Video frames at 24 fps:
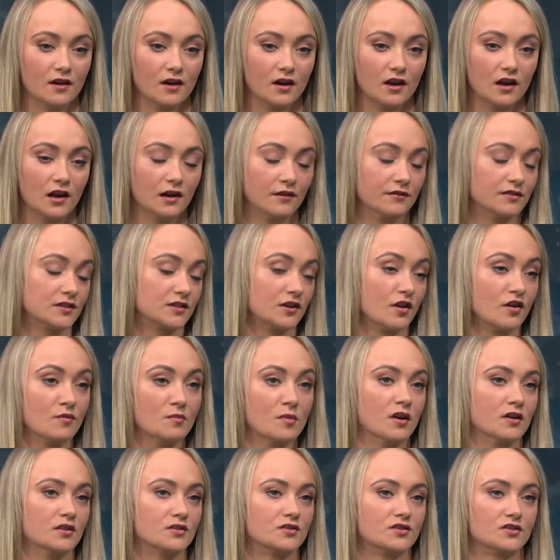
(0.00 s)
I love so
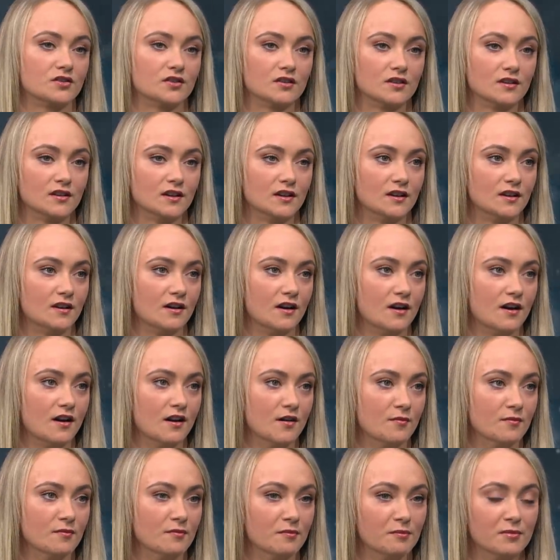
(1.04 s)
much.
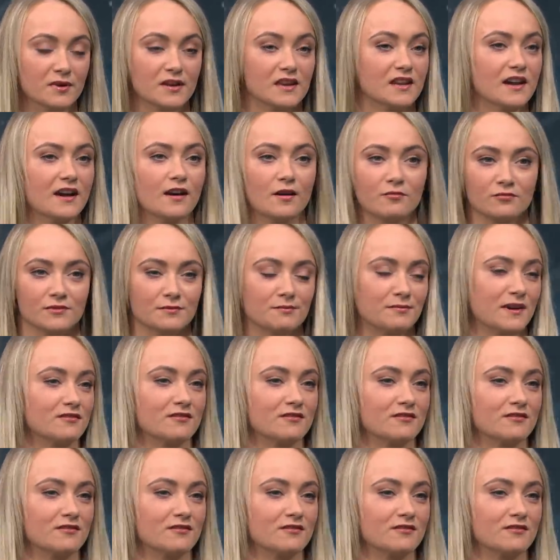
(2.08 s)
But yeah, I'm back